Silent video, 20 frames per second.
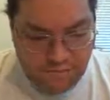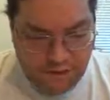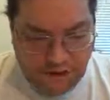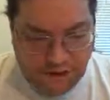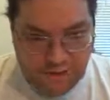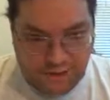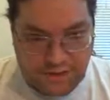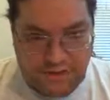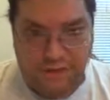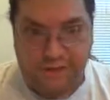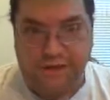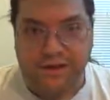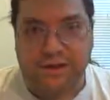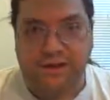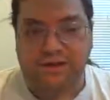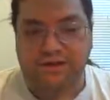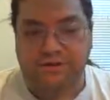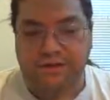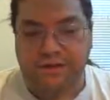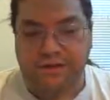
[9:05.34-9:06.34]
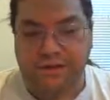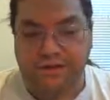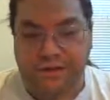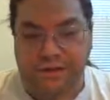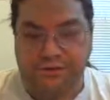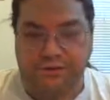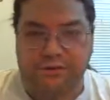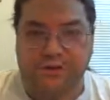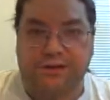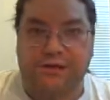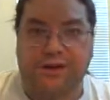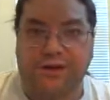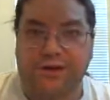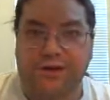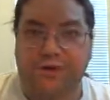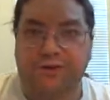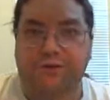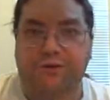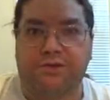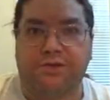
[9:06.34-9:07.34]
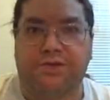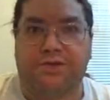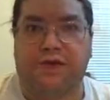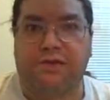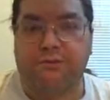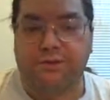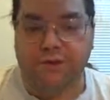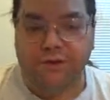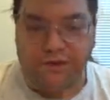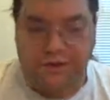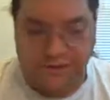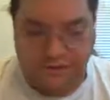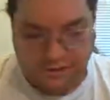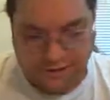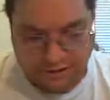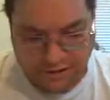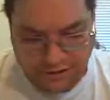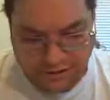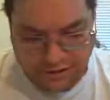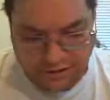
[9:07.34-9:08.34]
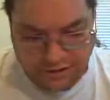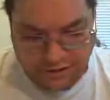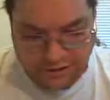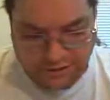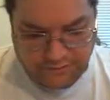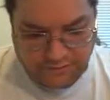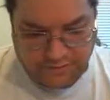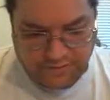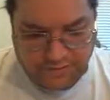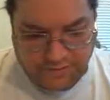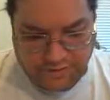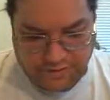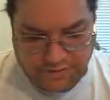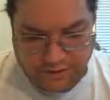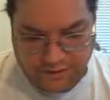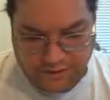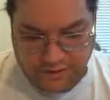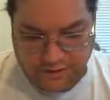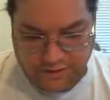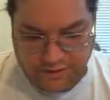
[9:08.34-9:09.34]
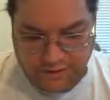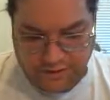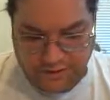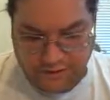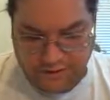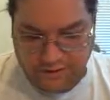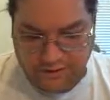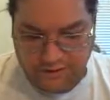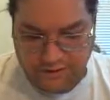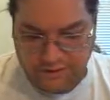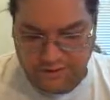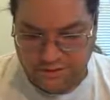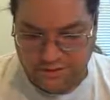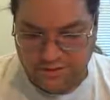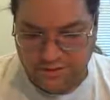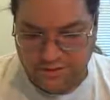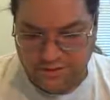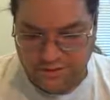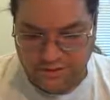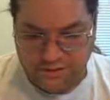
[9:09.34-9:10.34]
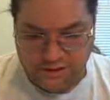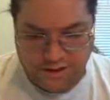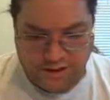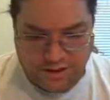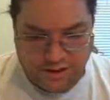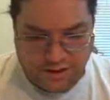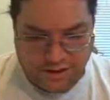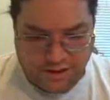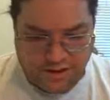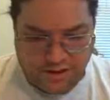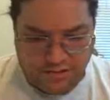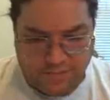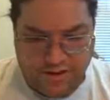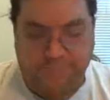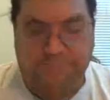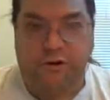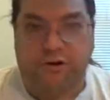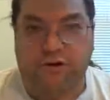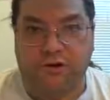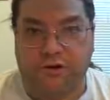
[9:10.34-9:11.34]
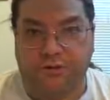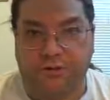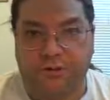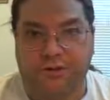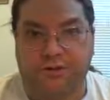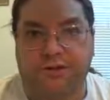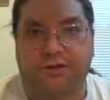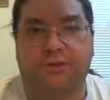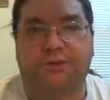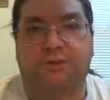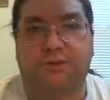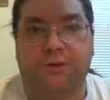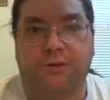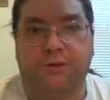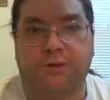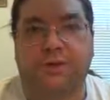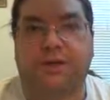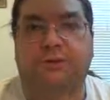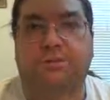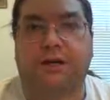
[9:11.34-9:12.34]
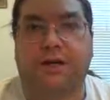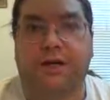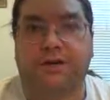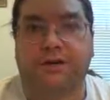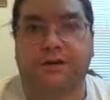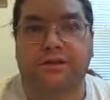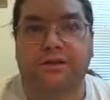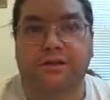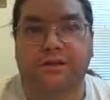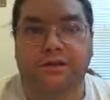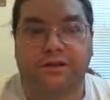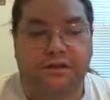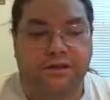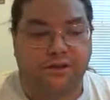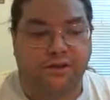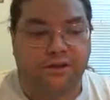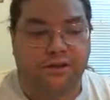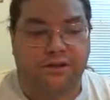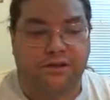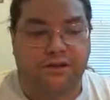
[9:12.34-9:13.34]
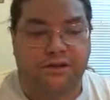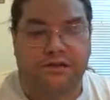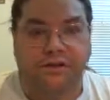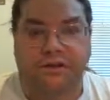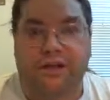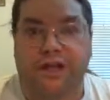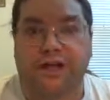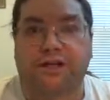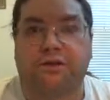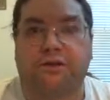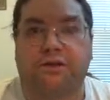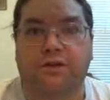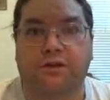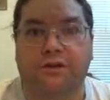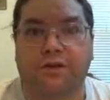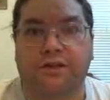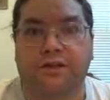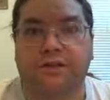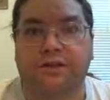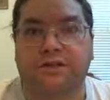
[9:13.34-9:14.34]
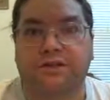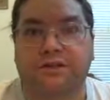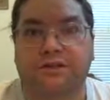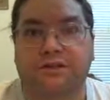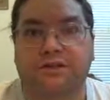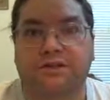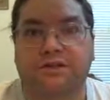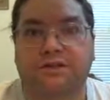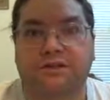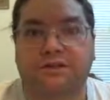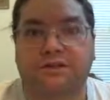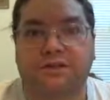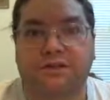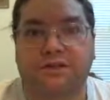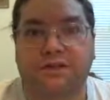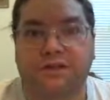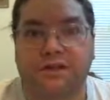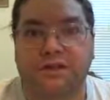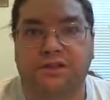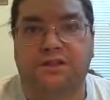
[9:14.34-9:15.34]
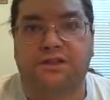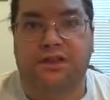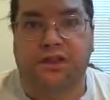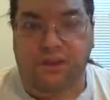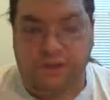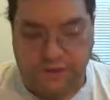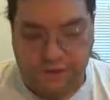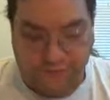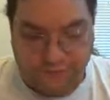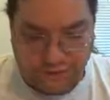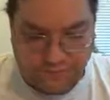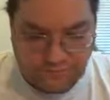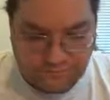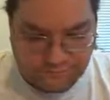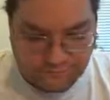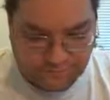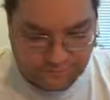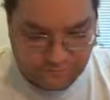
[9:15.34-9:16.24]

And that's what he, that's what, that's what they're trying to do with this company. And, uh, and there's be a Pono music store where you can buy the, the high quality, uh, songs from.